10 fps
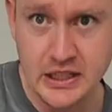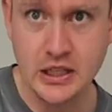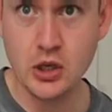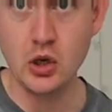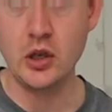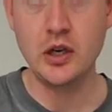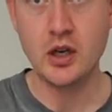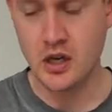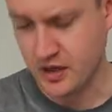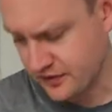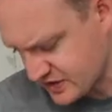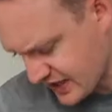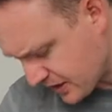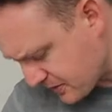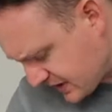the color of the
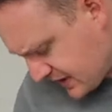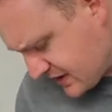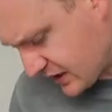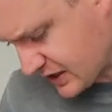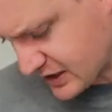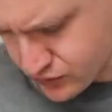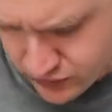denim in these. I think it's